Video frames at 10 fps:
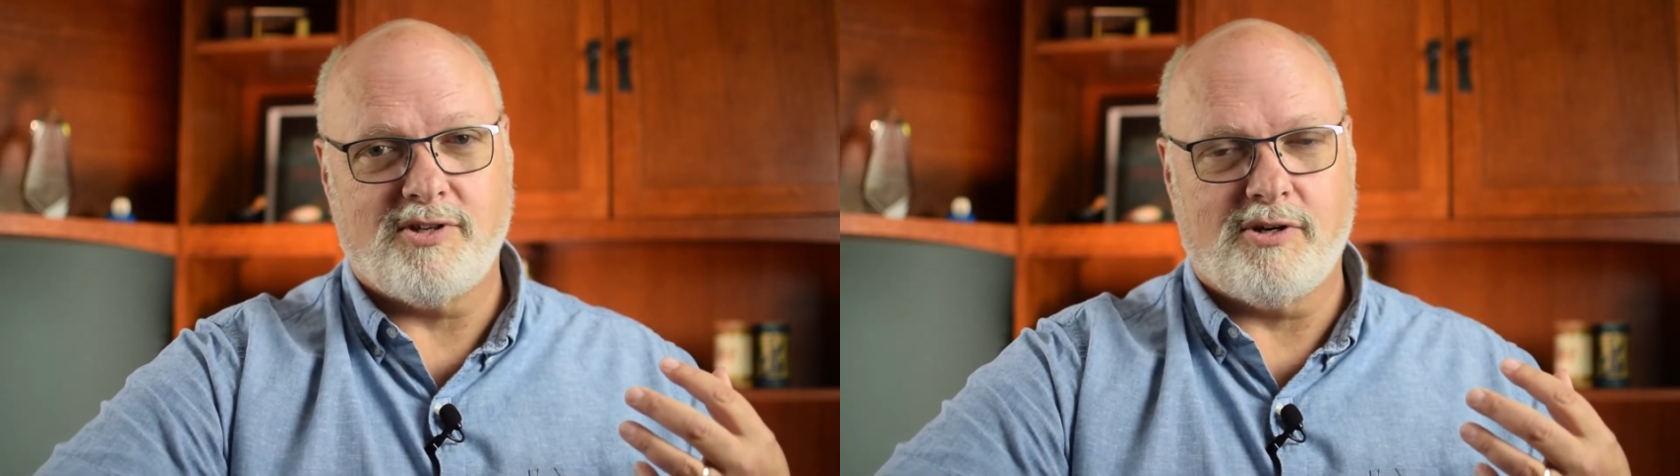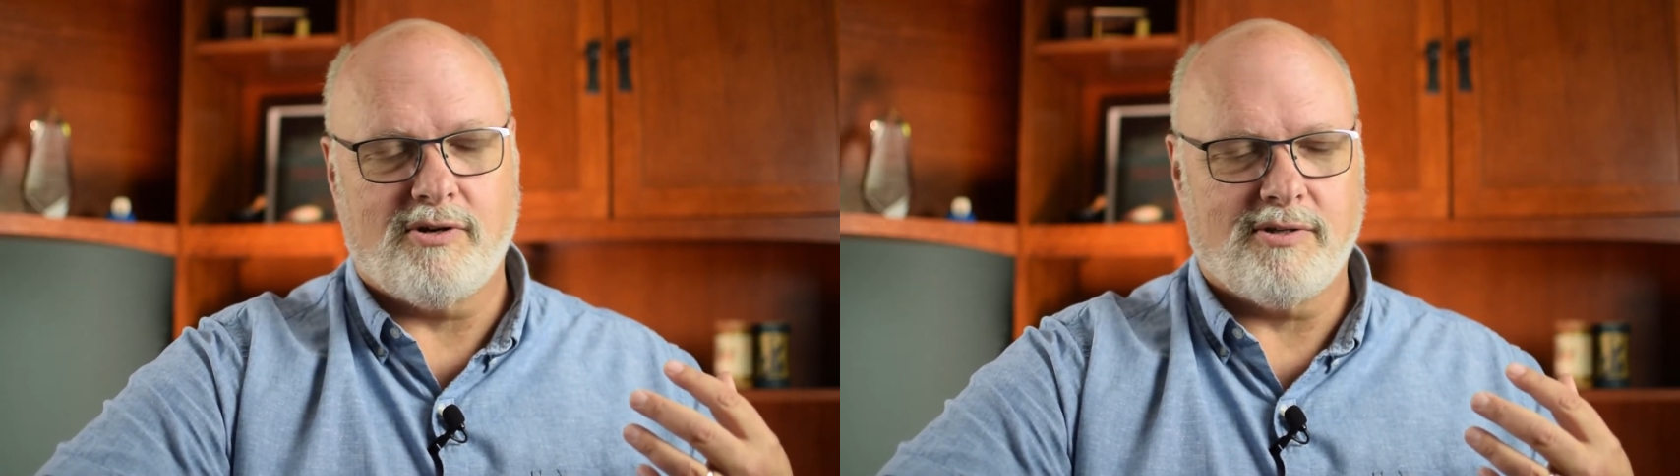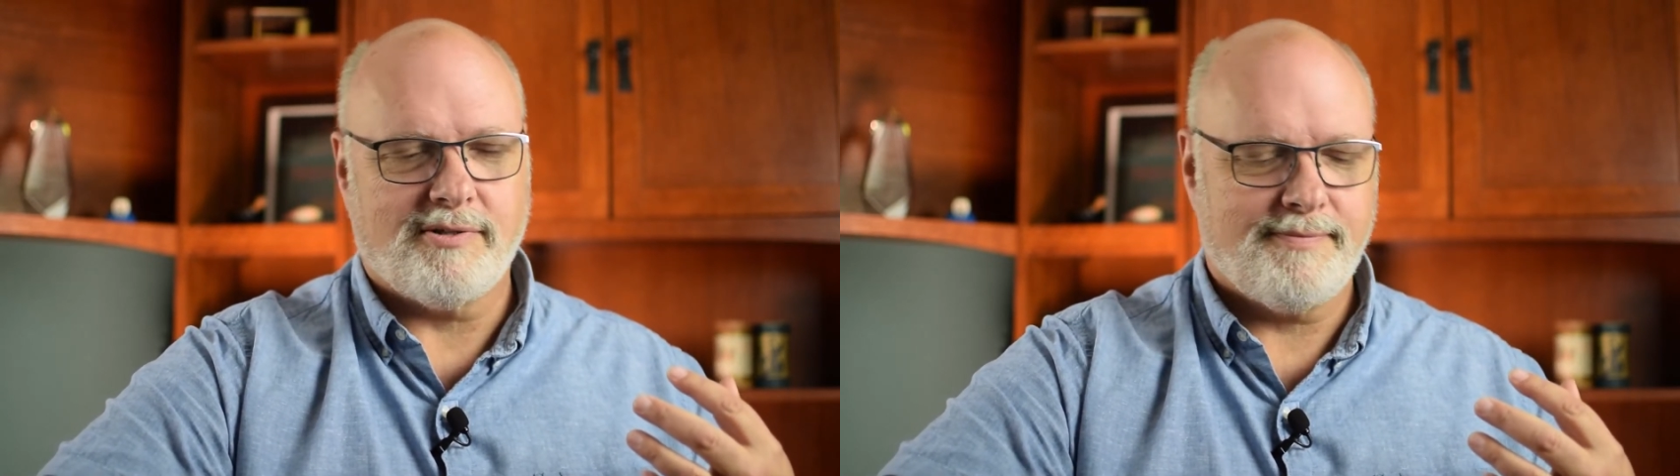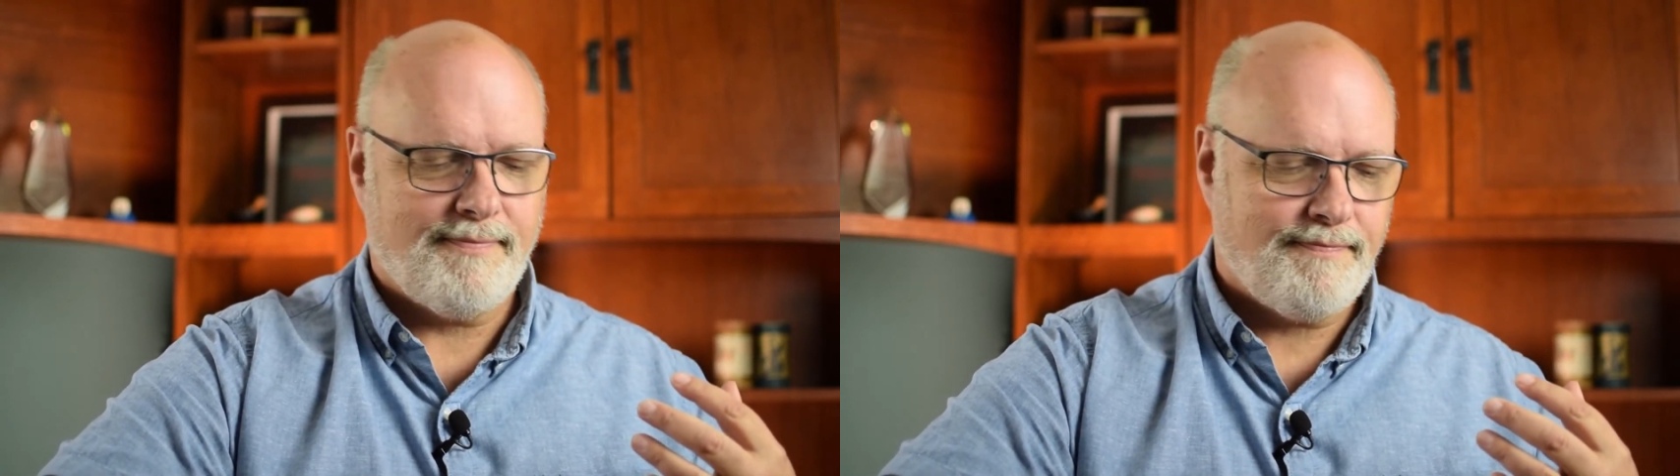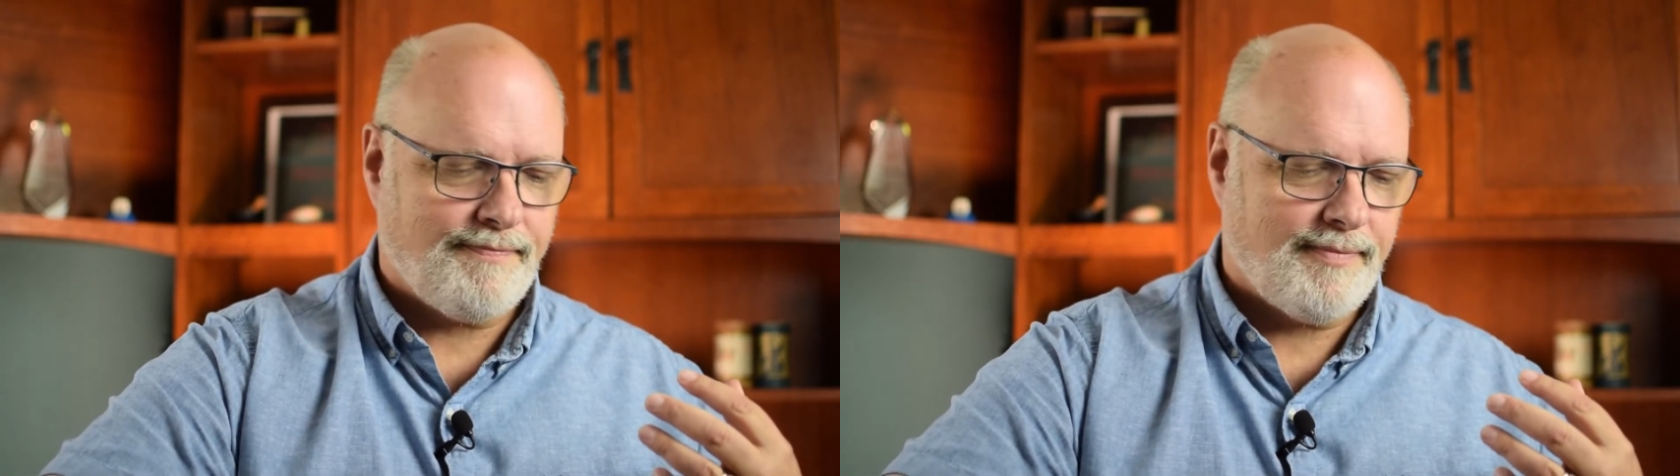girls.
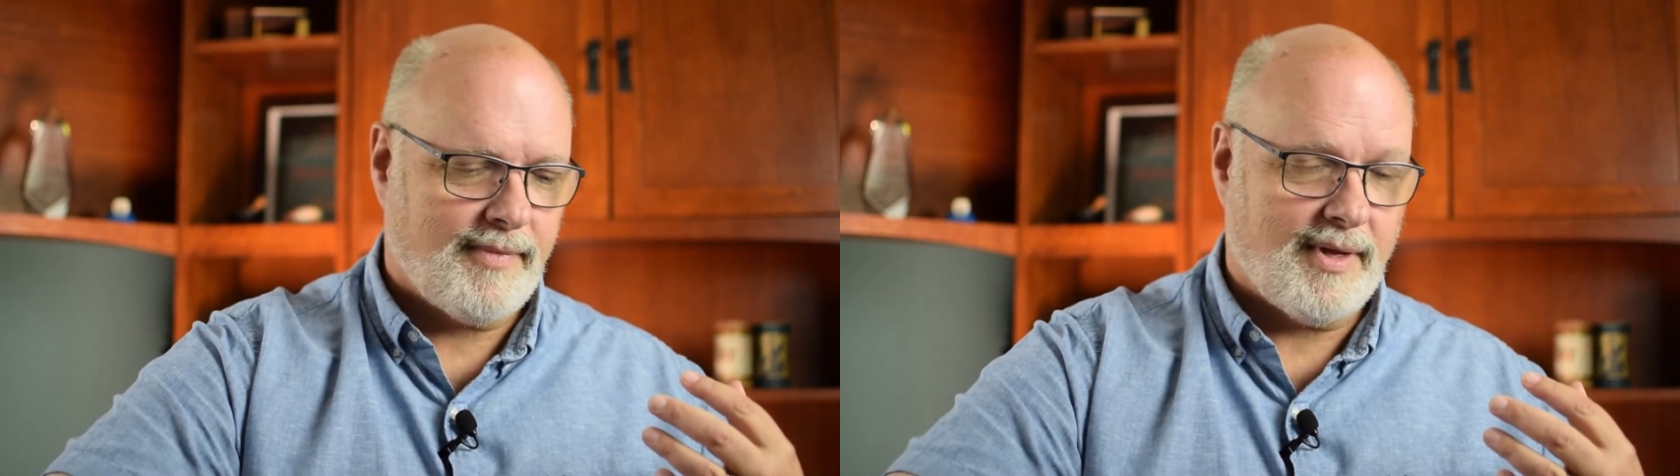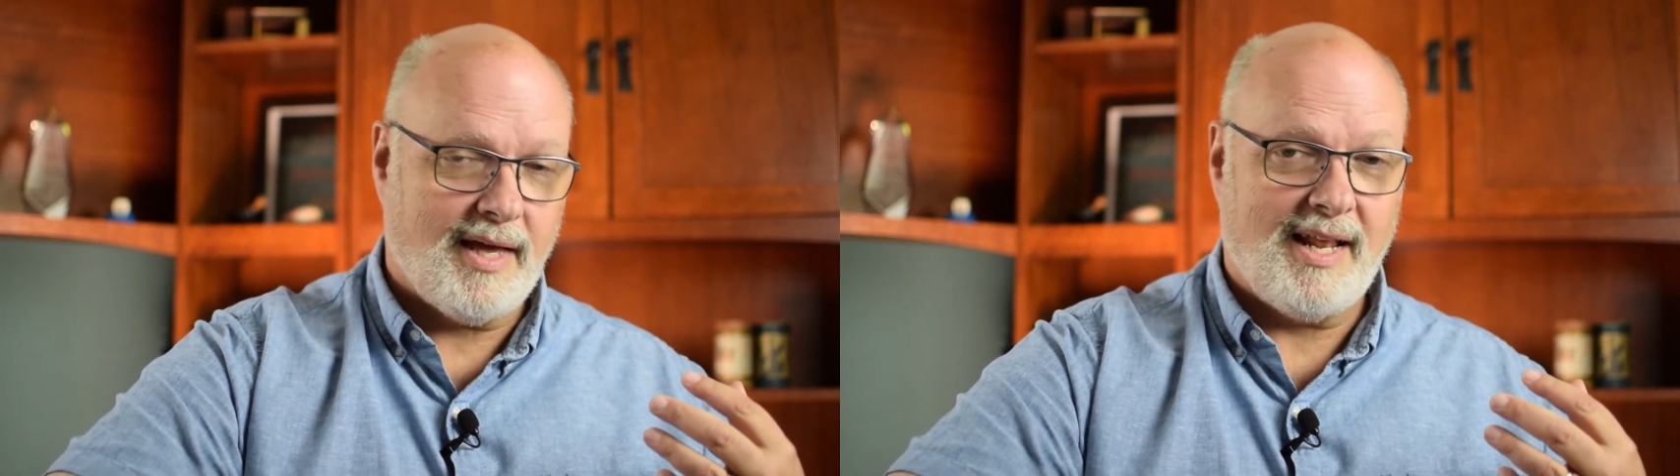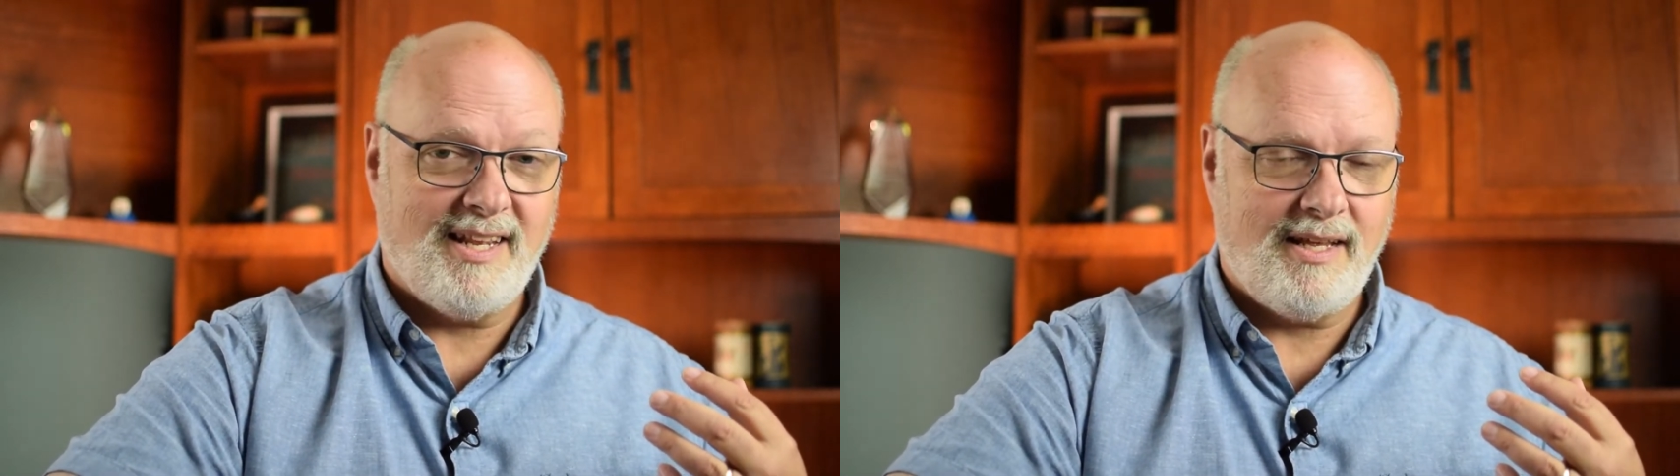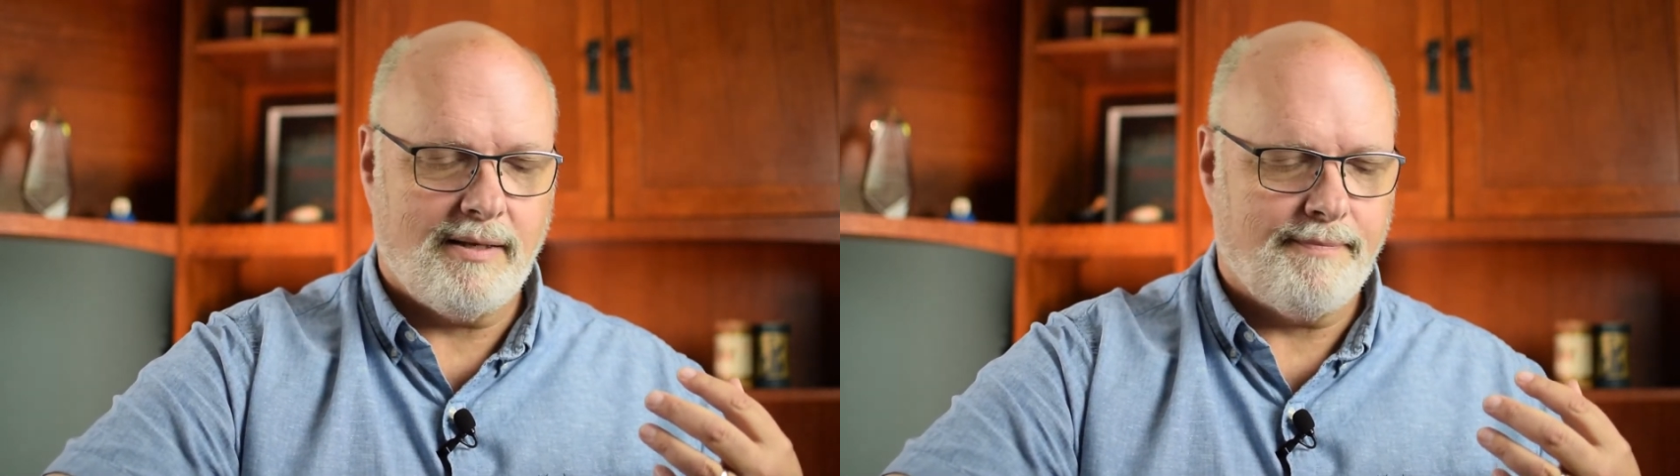And it did.